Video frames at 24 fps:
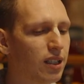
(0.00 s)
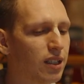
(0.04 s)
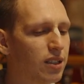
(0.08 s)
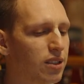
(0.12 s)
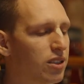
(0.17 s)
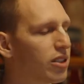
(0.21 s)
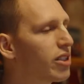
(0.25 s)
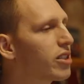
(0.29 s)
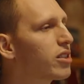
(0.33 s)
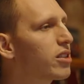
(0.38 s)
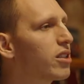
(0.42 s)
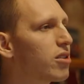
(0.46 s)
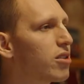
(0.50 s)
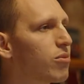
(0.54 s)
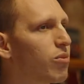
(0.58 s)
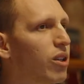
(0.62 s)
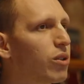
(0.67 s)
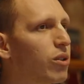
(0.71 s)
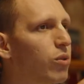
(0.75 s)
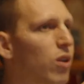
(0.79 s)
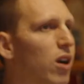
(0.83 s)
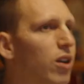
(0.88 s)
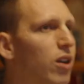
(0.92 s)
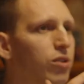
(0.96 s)
just this
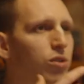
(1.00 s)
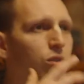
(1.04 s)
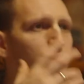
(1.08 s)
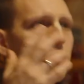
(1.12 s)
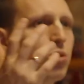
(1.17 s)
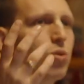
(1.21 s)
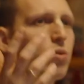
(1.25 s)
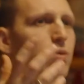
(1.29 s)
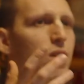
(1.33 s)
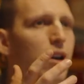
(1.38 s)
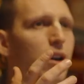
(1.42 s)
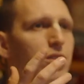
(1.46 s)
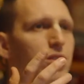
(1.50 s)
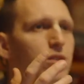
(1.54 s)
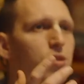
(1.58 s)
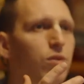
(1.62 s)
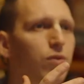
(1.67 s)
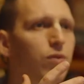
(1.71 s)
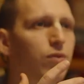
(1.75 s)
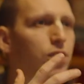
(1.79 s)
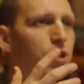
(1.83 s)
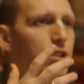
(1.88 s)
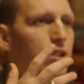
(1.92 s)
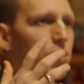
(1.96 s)
one round or two rounds
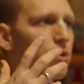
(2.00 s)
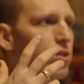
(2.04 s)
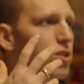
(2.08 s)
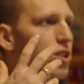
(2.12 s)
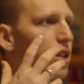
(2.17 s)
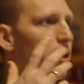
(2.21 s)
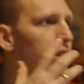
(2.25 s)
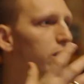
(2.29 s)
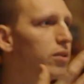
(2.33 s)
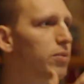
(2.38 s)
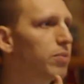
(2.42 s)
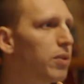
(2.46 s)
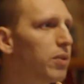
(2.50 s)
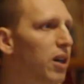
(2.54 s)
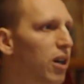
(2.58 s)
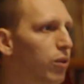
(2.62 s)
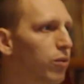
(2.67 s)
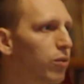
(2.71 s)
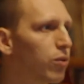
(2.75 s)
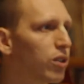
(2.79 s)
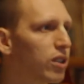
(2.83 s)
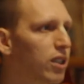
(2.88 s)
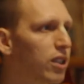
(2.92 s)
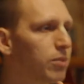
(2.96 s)
which you chant
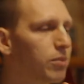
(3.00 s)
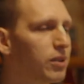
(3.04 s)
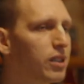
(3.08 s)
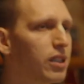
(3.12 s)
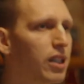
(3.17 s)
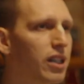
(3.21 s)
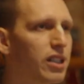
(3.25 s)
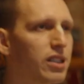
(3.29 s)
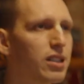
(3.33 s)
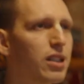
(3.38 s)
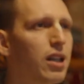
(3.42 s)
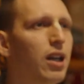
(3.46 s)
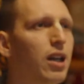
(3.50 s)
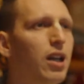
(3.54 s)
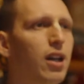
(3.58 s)
powerful can be nice.